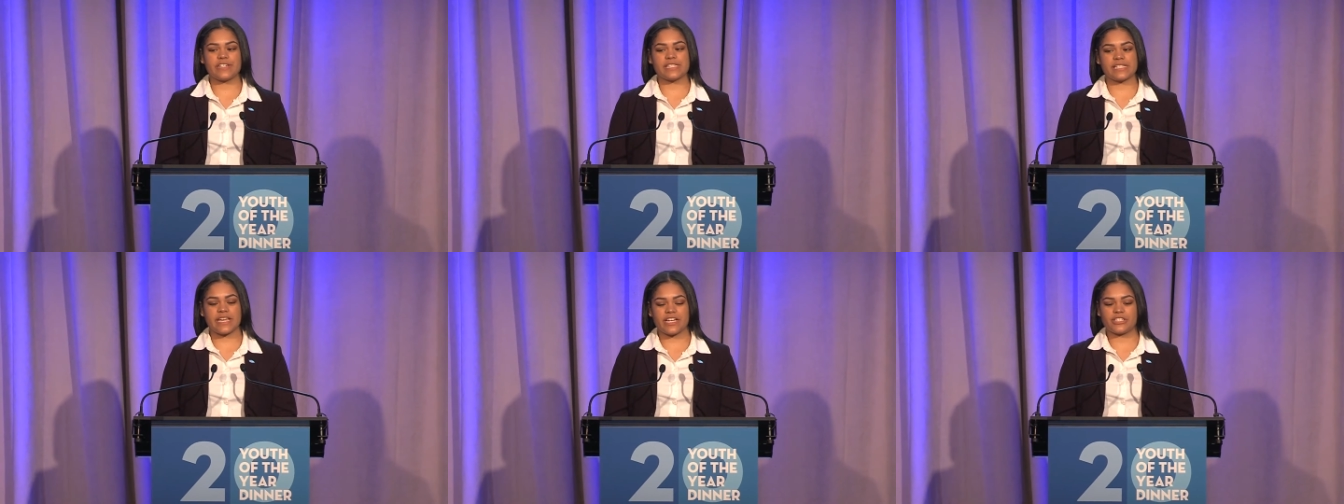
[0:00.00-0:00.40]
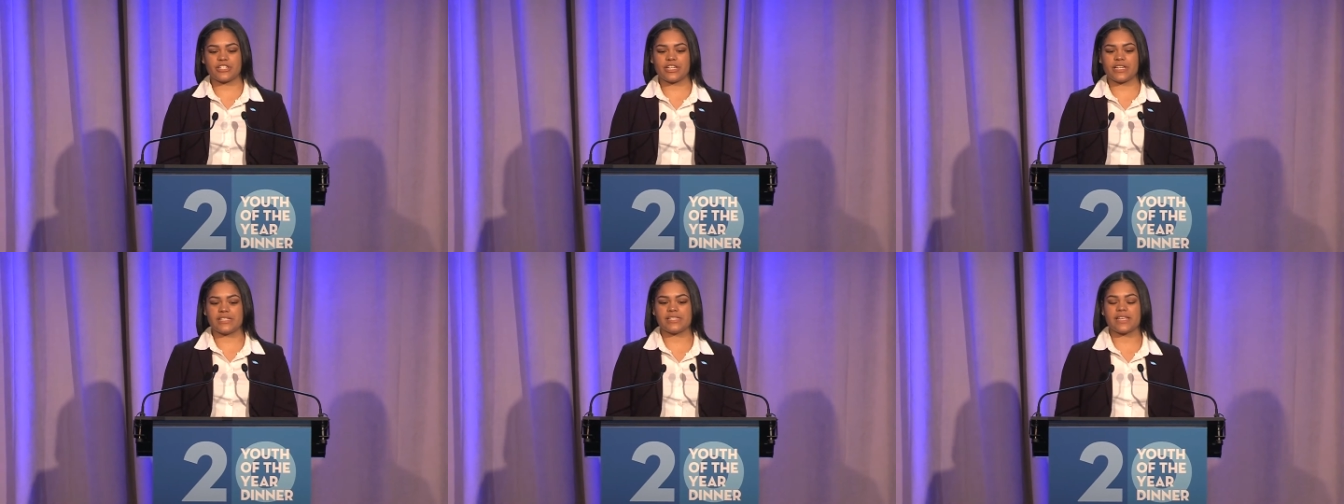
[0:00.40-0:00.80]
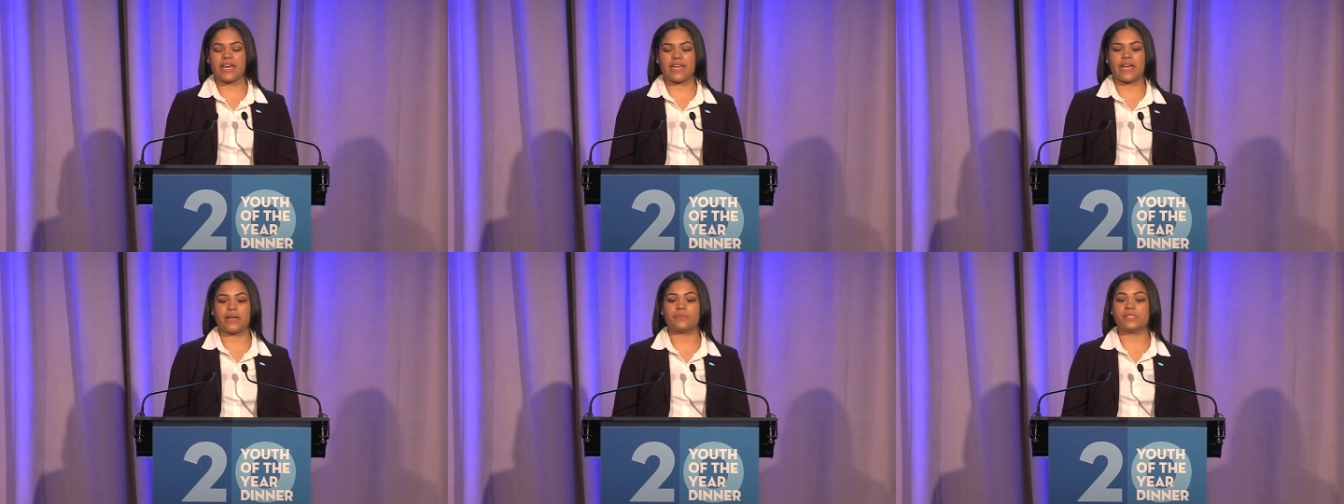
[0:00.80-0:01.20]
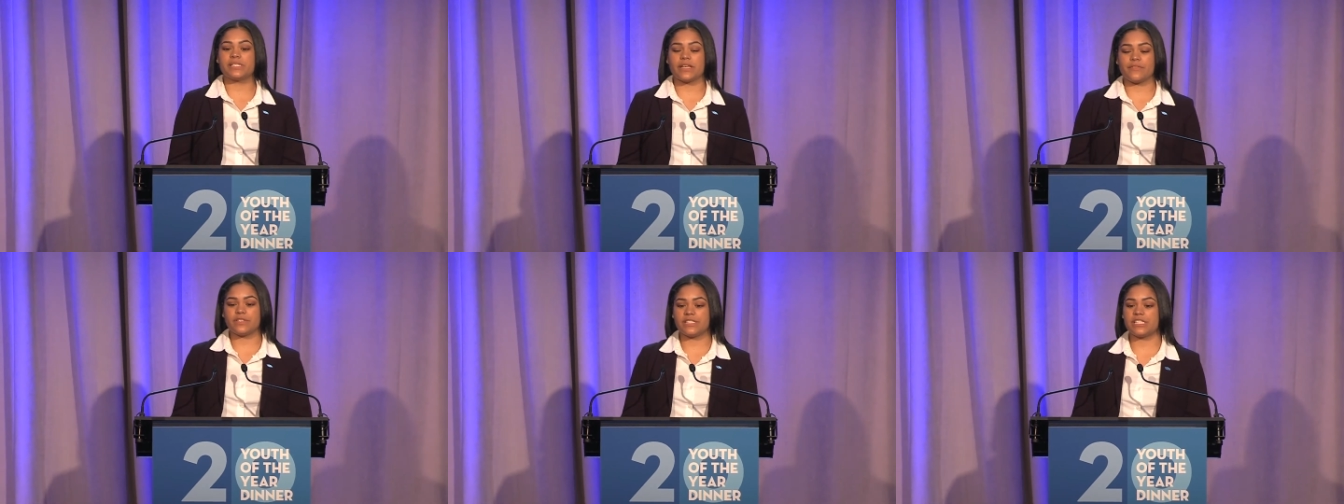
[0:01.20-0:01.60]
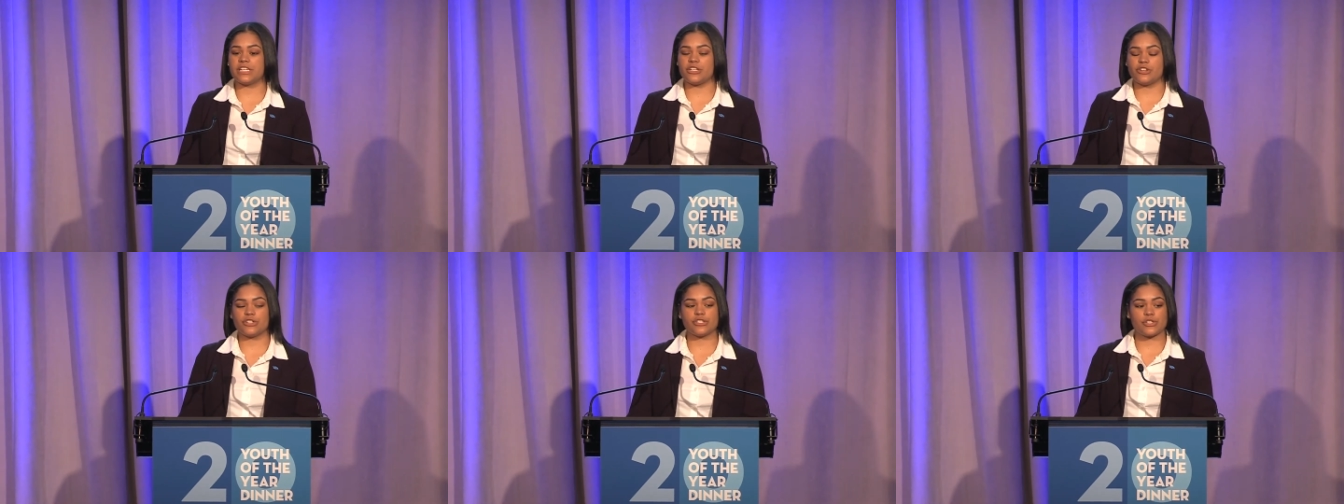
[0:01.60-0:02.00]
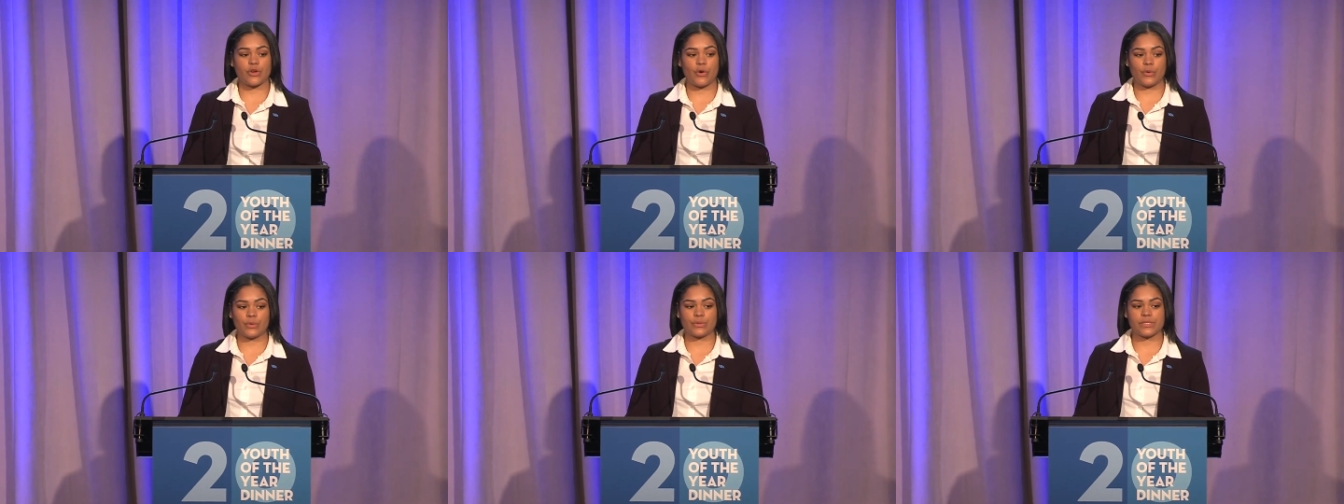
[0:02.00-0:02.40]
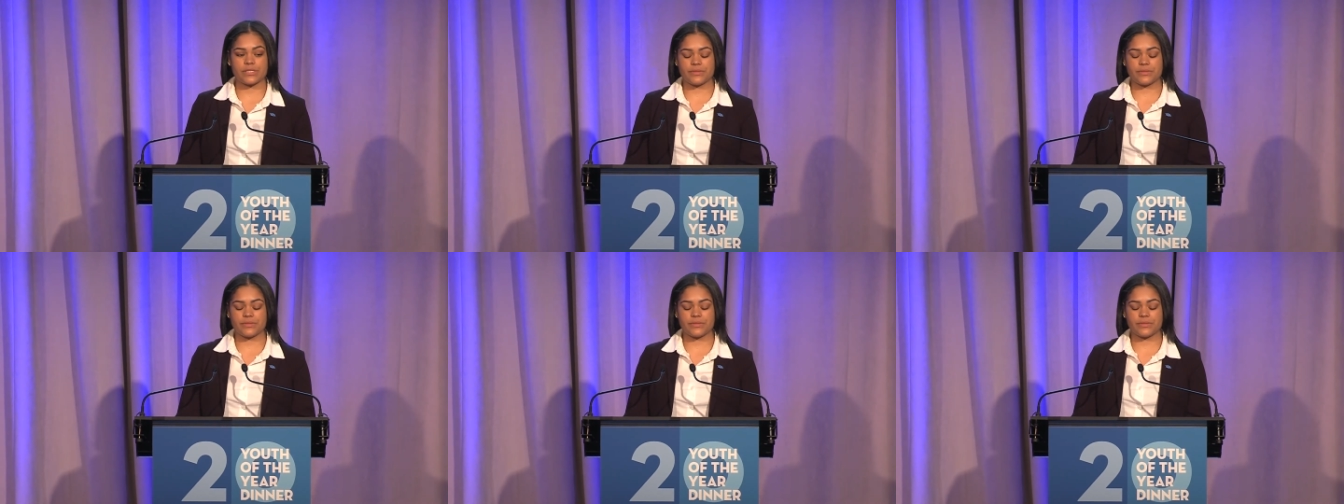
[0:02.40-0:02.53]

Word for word: Sanchez, and I'm 17 years old.